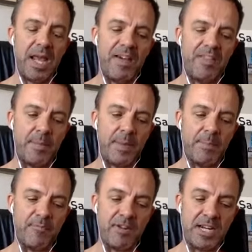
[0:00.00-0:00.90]
how they've
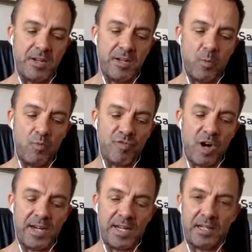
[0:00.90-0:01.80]
been really good at
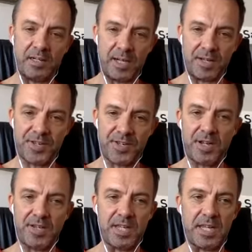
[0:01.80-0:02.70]
riding
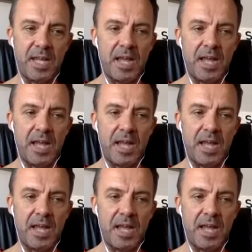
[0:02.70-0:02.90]
uncertainty.